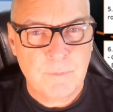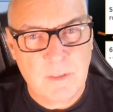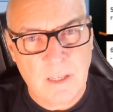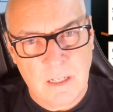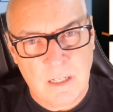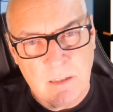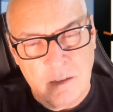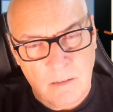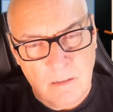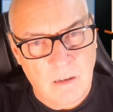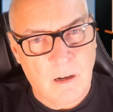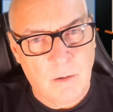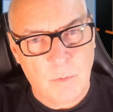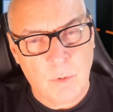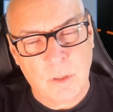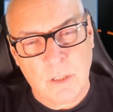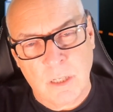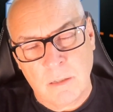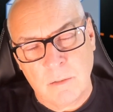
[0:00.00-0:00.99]
then I
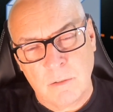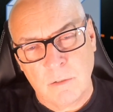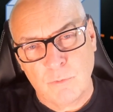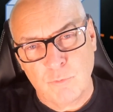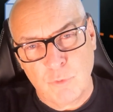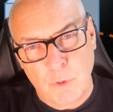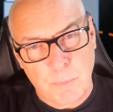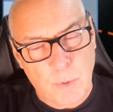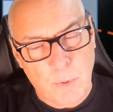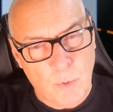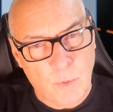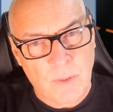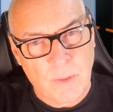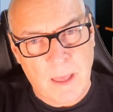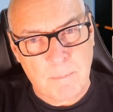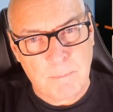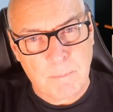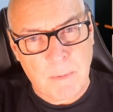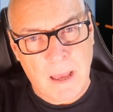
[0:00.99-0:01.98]
will then report
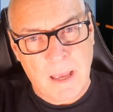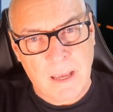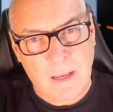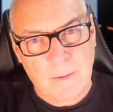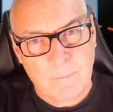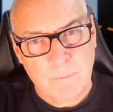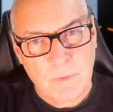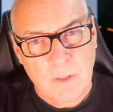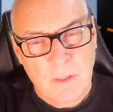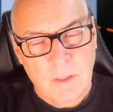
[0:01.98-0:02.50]
that back.